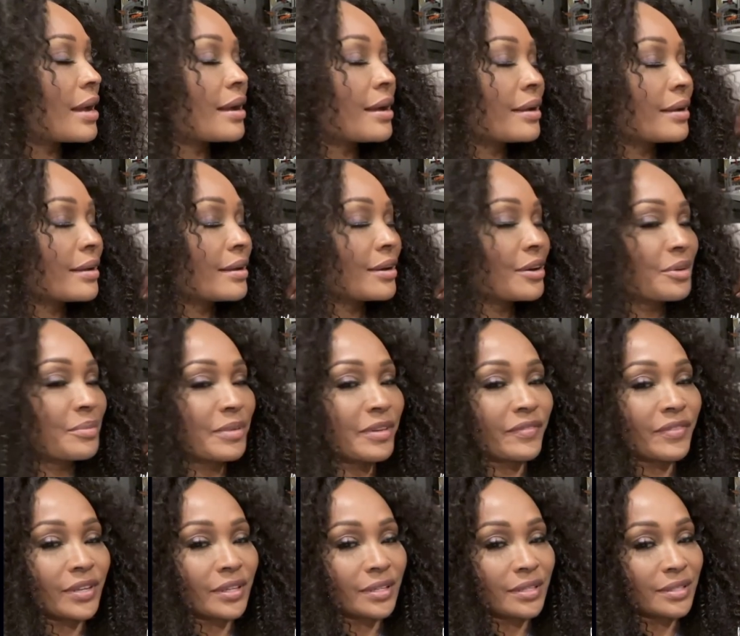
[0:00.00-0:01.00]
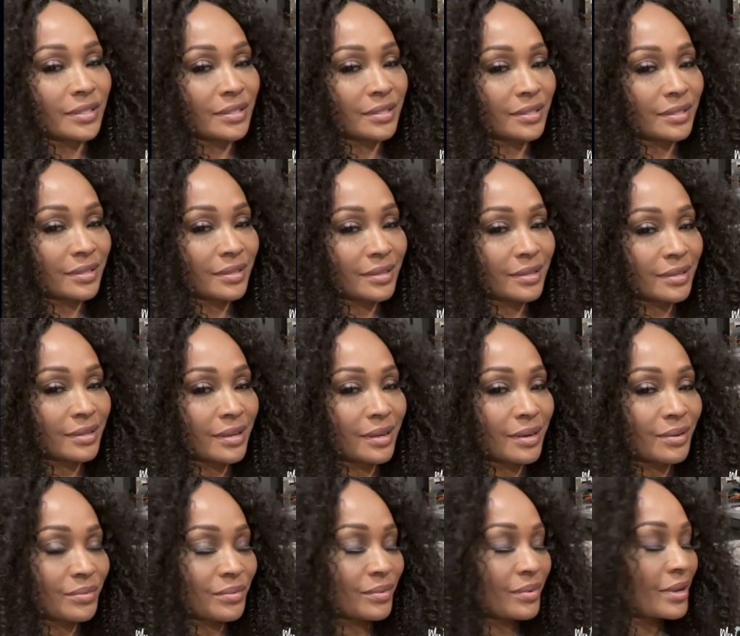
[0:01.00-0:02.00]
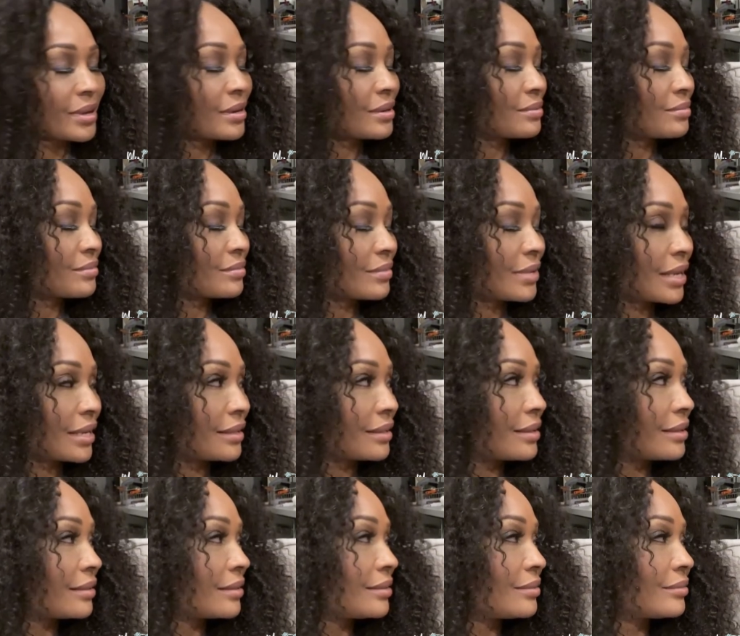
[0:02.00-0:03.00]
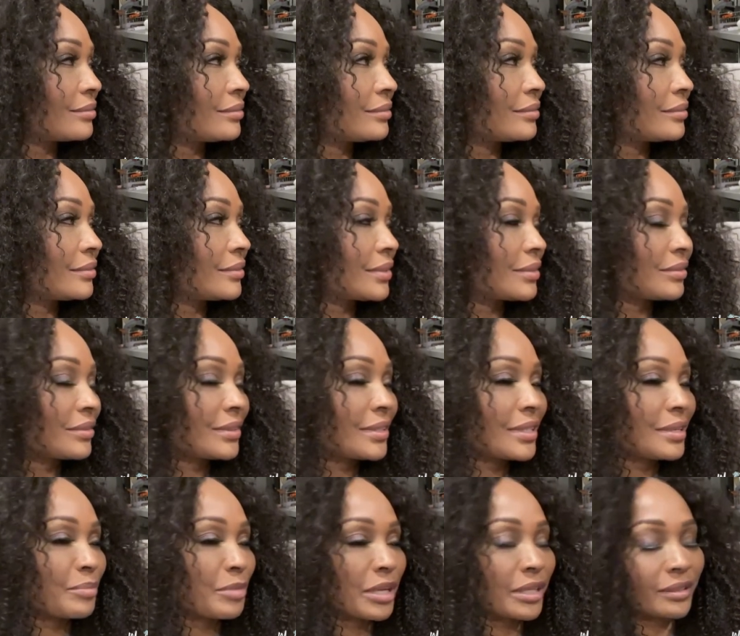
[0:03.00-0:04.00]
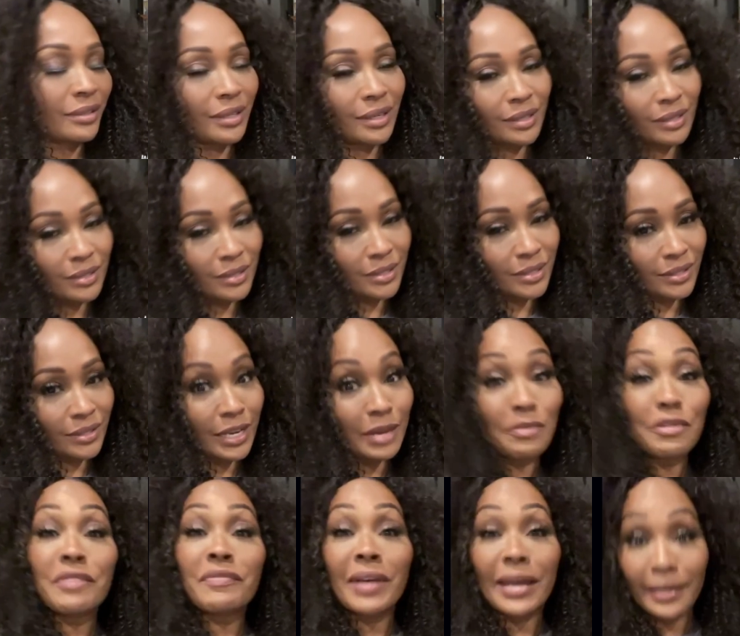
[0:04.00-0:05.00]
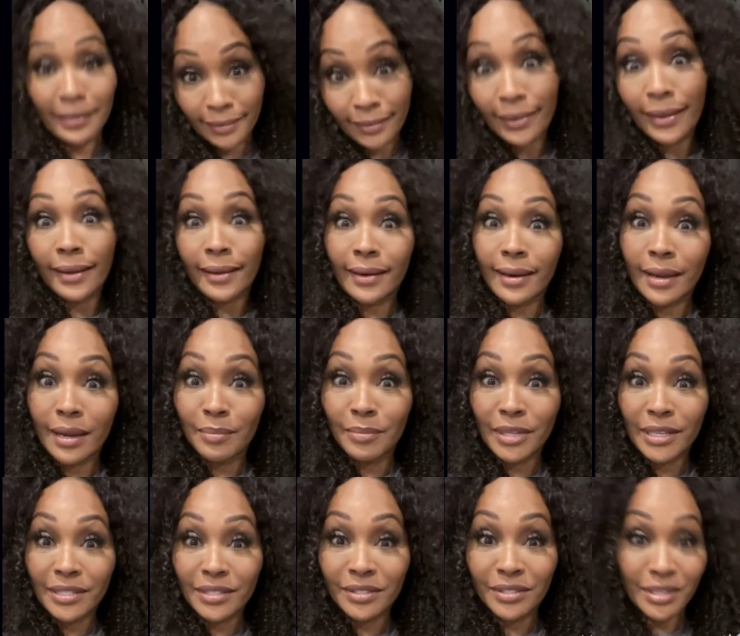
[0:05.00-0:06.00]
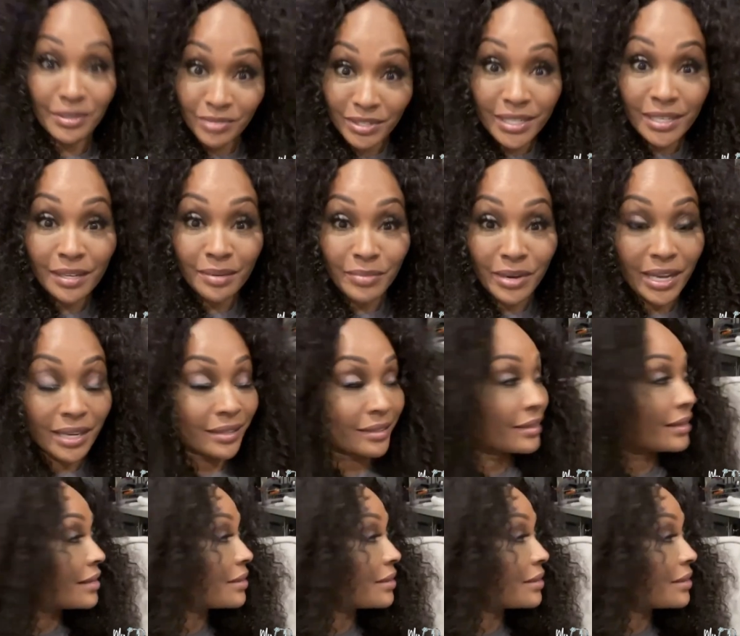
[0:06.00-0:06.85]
Uh, it hurt my feelings. Oh, I'm sorry. I don't, I don't like that. Don't, okay. Don't tell me I look like a lizard. Even if i look like a damn lizard, don't tell me I look